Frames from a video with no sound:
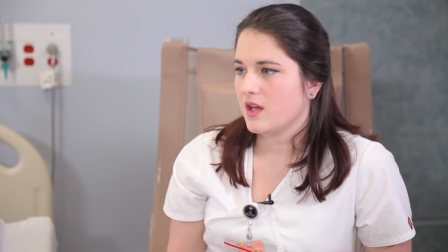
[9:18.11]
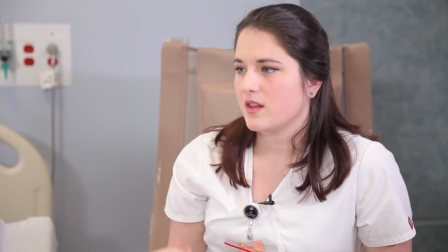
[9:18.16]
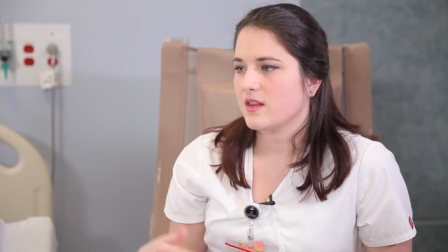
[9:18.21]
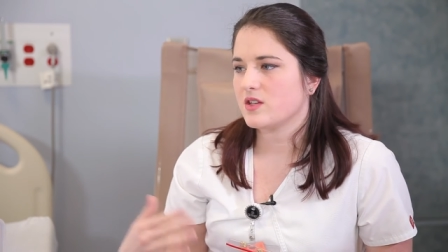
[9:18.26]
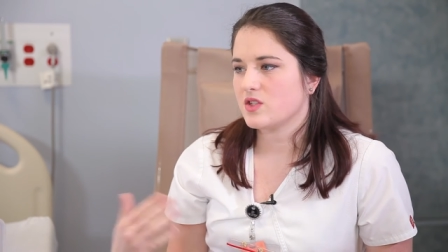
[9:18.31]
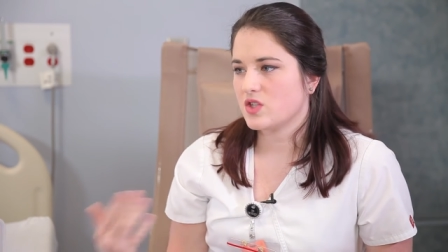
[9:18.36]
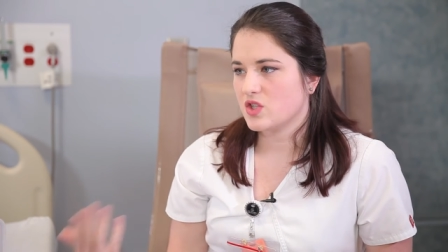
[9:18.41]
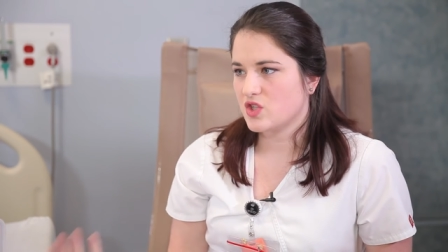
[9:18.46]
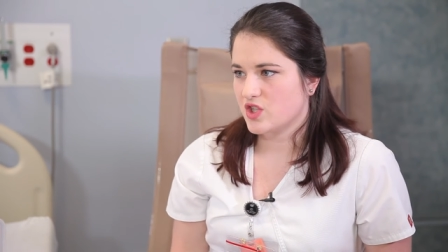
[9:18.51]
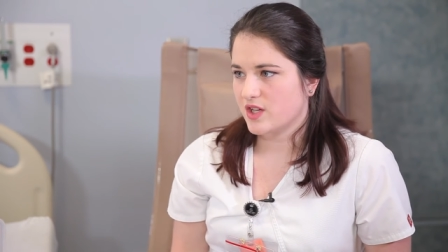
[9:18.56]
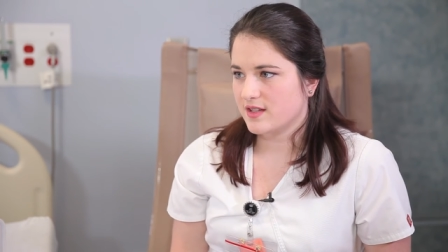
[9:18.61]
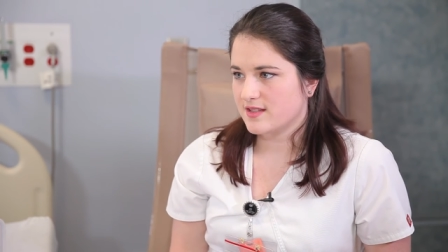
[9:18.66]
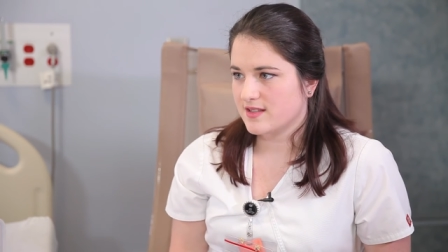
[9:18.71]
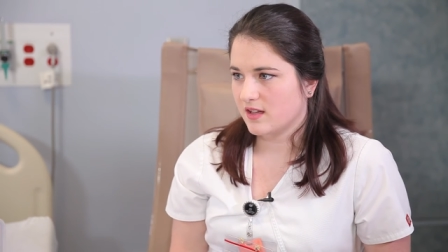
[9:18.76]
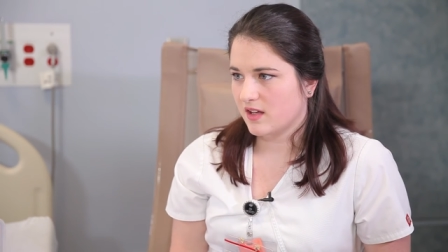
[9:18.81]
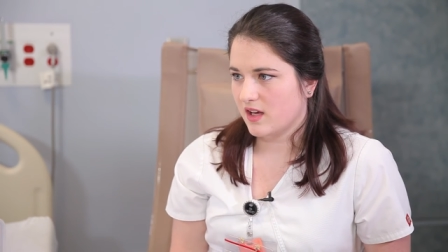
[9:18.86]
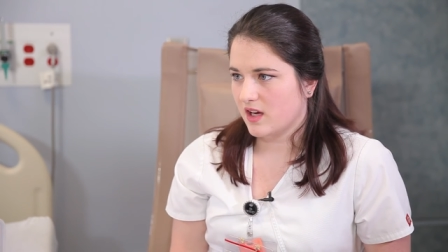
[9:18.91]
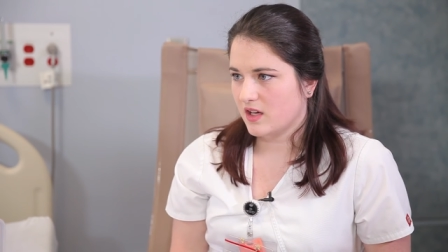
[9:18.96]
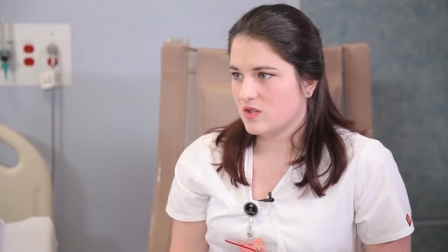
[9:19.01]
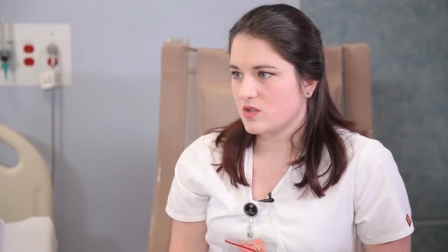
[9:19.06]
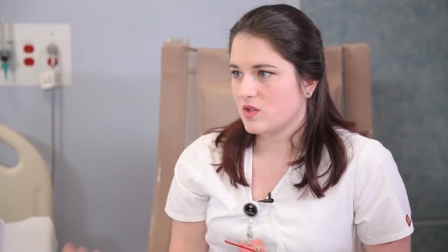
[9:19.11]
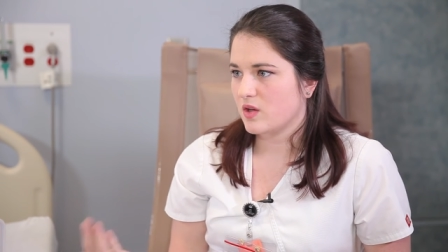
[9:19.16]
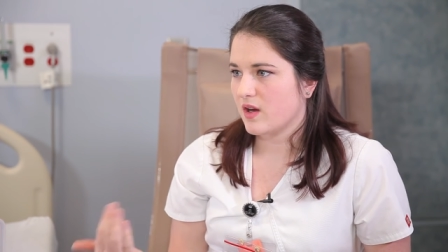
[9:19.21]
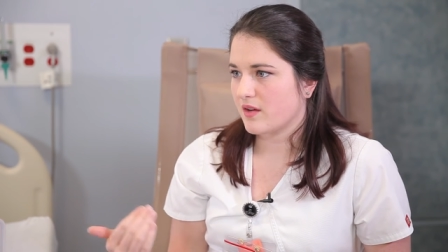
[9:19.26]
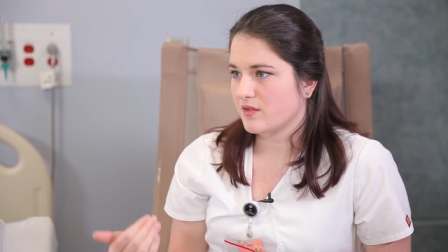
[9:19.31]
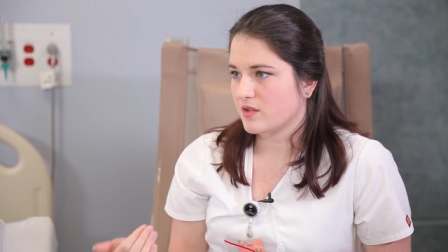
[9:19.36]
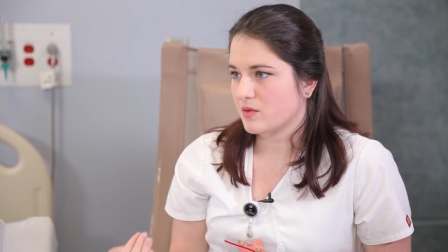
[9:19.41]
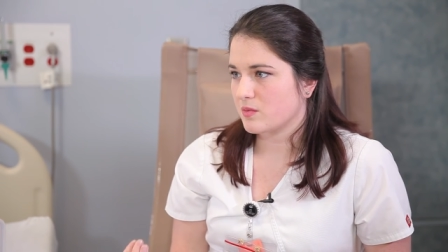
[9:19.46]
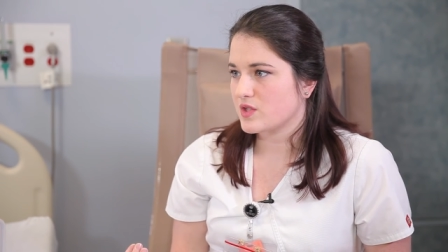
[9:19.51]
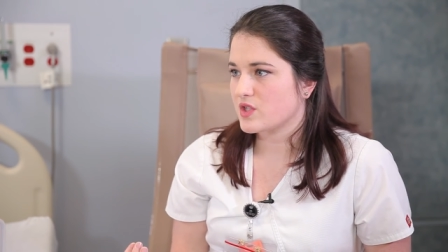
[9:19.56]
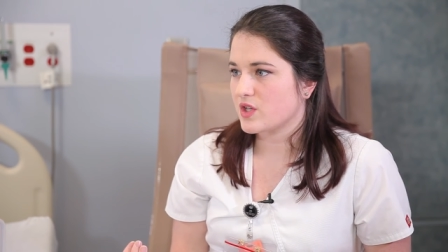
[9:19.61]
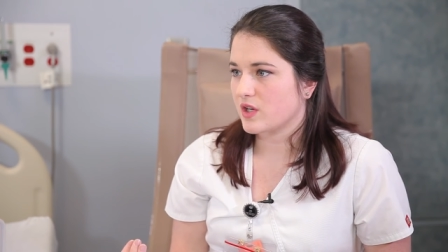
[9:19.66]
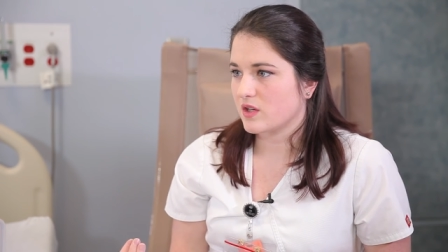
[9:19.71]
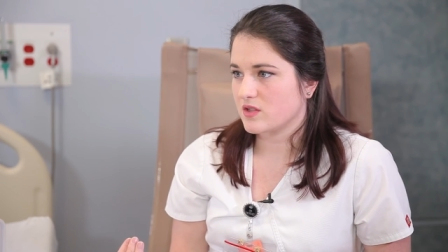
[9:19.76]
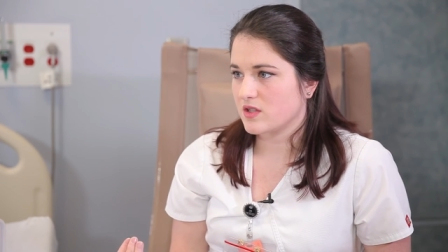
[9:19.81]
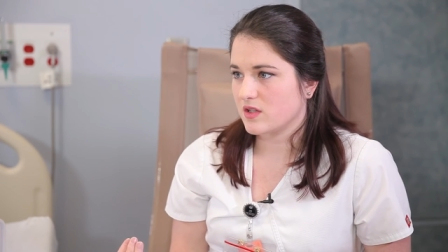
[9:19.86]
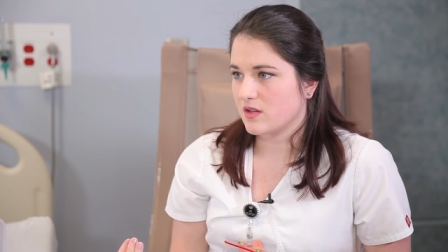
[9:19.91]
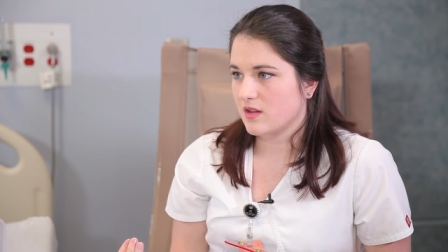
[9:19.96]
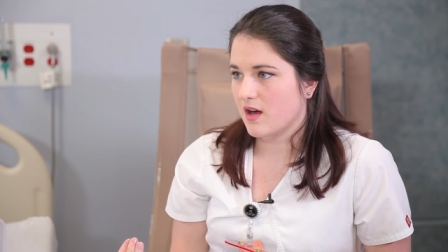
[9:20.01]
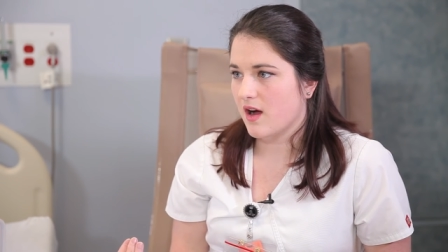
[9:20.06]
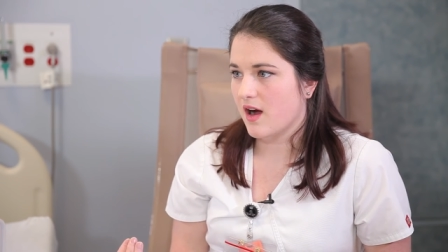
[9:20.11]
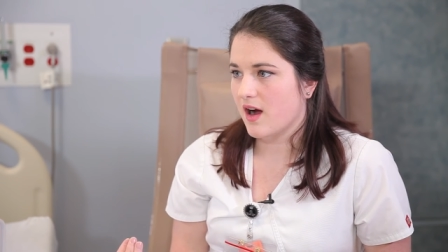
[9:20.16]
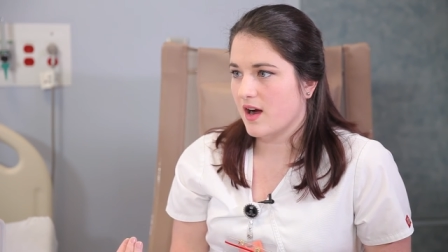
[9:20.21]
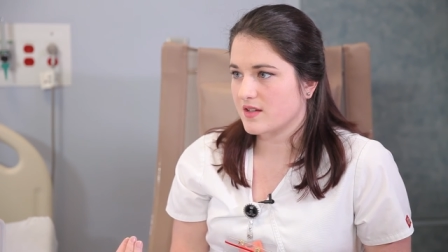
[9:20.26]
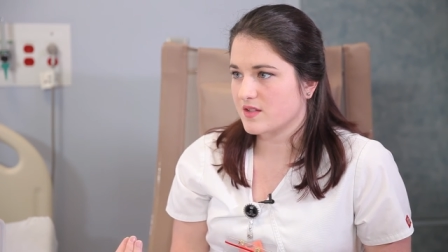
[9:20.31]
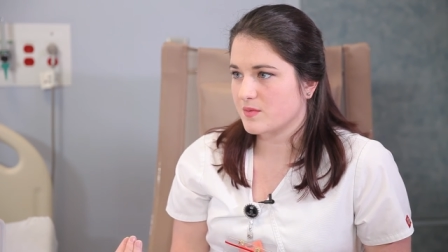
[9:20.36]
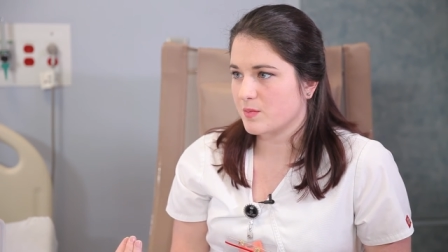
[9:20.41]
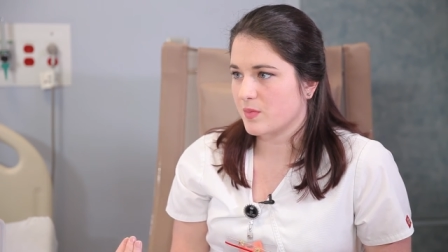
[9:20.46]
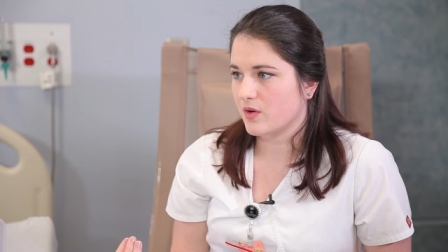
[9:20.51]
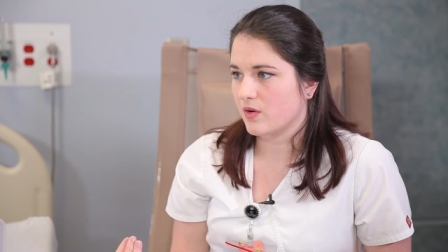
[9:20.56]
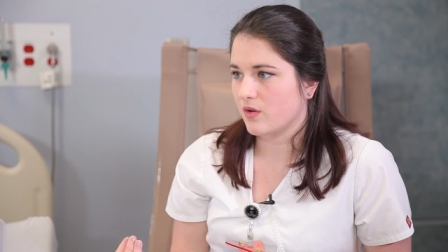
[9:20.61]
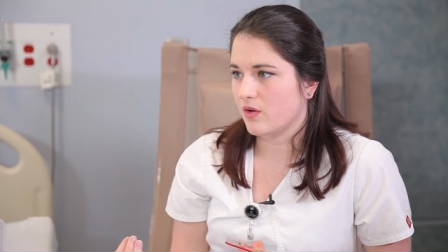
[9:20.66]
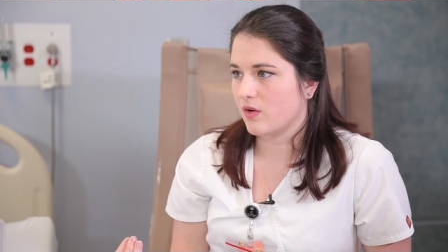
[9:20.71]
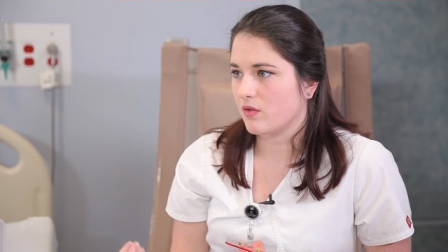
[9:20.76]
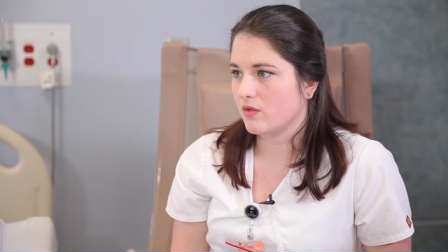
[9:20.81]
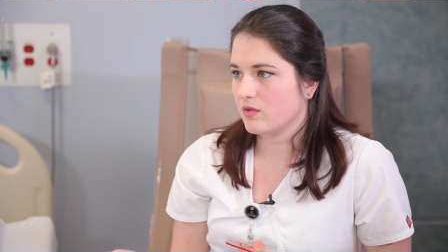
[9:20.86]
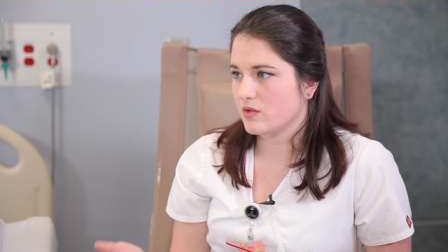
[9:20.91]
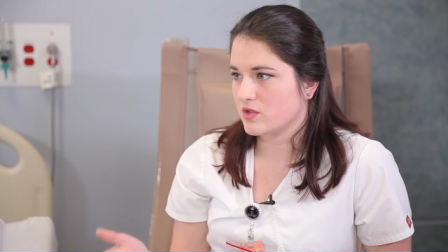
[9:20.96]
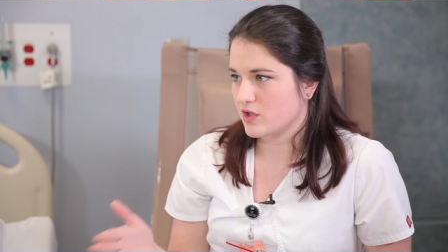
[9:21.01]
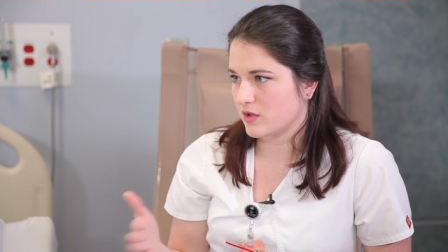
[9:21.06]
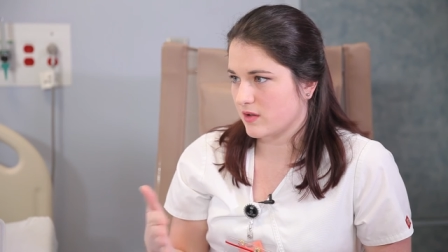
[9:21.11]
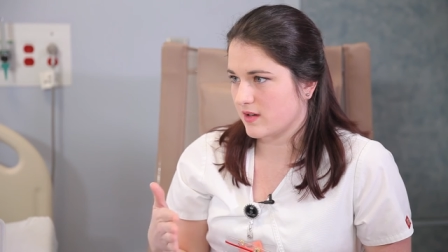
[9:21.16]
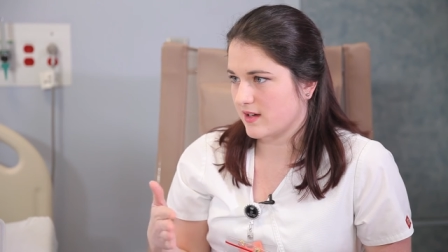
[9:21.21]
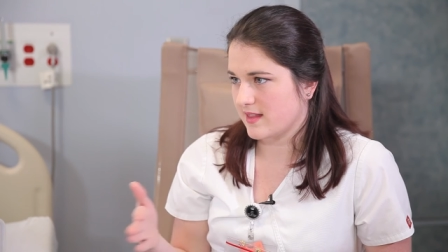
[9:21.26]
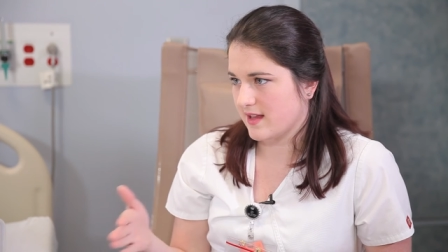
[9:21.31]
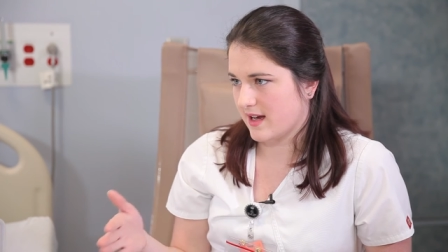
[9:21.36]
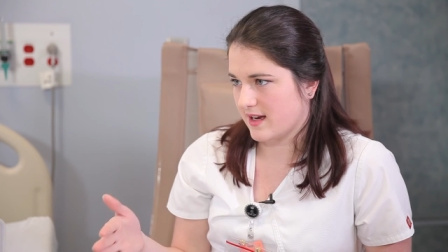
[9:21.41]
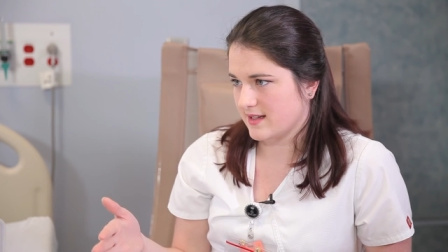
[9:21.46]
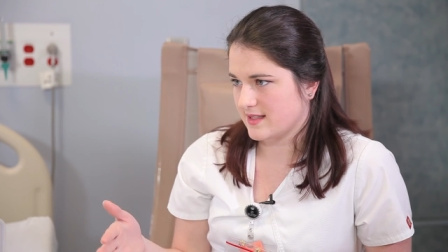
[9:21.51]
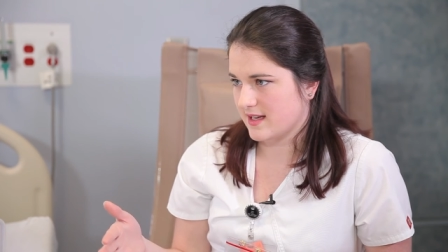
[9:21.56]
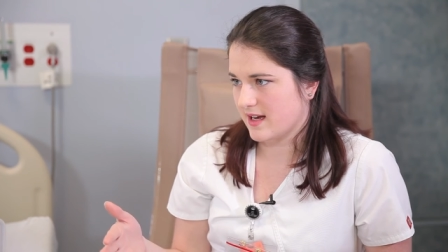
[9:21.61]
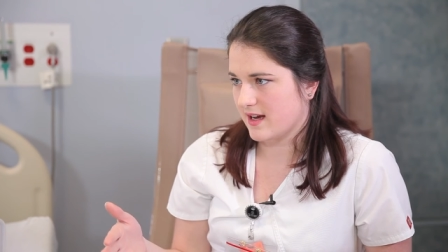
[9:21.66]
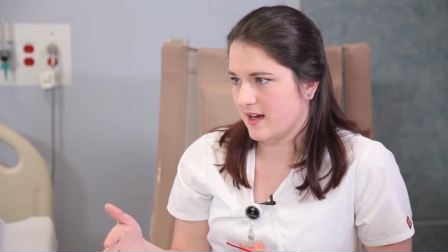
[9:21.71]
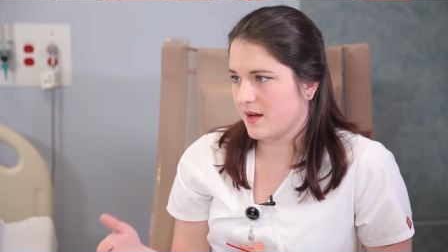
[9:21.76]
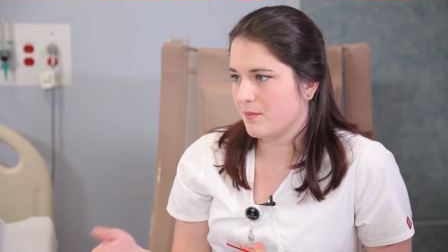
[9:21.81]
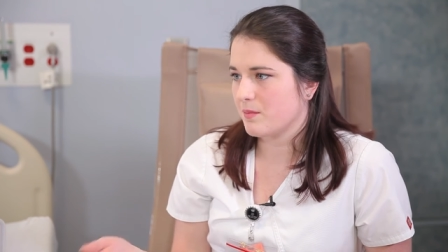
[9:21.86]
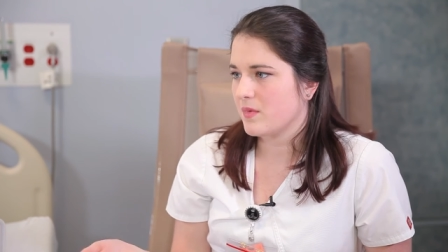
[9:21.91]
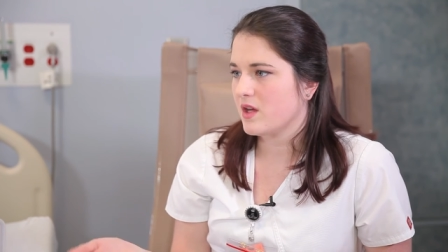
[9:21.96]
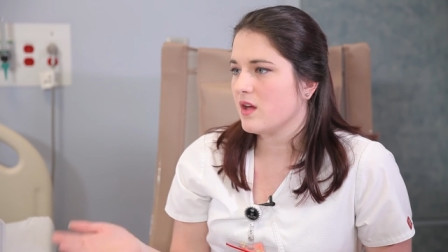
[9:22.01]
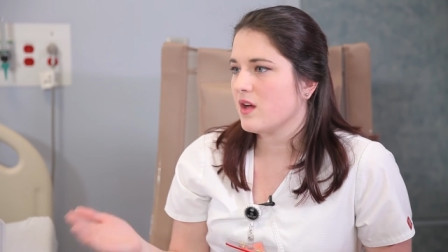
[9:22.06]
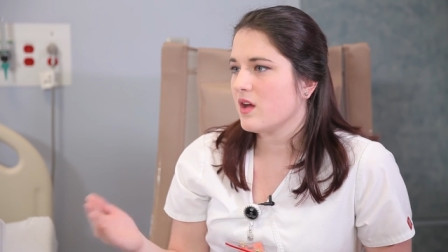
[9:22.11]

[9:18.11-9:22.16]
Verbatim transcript: This is just in case you have to return to the hospital during that time